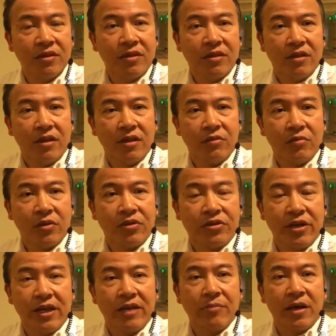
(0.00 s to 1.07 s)
we'll
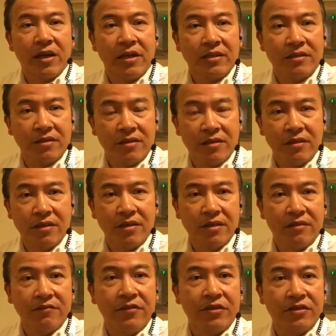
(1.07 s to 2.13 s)
chat about it in
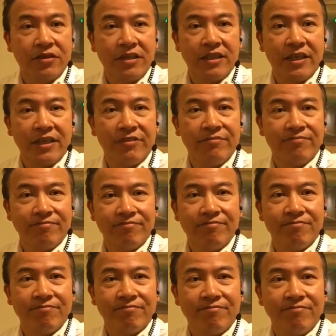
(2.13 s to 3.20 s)
further detail.
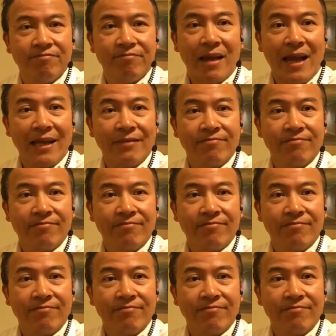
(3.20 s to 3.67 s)
Bye.